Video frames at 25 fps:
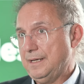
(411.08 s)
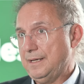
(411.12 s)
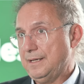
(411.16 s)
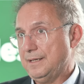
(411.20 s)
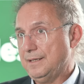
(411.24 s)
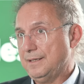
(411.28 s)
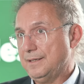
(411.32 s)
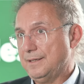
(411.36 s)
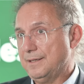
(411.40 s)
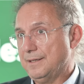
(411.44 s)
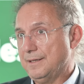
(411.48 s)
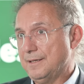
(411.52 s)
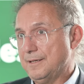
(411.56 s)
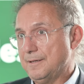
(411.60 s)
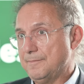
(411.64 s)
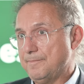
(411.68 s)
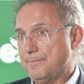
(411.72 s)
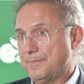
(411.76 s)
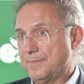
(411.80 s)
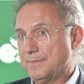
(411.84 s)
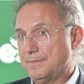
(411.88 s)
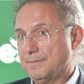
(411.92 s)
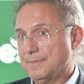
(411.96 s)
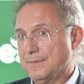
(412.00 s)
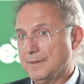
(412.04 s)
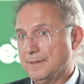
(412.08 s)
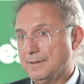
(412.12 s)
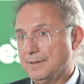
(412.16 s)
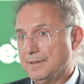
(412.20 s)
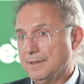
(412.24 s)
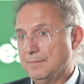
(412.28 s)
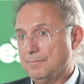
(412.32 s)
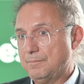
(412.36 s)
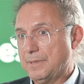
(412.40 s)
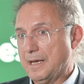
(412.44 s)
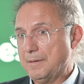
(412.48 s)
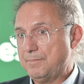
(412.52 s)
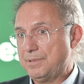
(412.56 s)
And
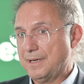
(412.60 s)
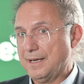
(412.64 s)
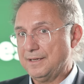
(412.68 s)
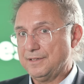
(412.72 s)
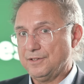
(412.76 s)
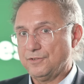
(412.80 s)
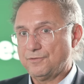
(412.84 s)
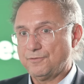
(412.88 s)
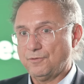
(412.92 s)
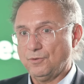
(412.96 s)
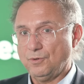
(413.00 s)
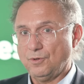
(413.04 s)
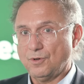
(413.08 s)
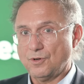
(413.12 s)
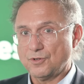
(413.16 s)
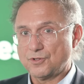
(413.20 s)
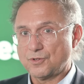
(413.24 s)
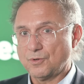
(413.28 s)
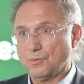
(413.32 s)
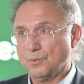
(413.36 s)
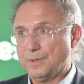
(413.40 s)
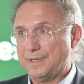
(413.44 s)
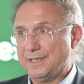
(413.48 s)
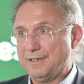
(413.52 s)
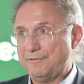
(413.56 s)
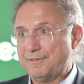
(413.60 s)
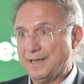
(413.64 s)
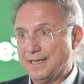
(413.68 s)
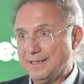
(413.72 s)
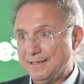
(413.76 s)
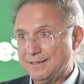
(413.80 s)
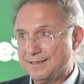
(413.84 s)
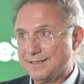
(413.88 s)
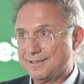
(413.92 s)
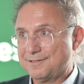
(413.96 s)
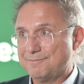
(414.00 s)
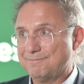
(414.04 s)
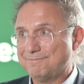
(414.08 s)
pipeline is full also with
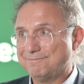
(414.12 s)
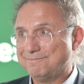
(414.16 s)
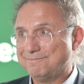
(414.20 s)
events,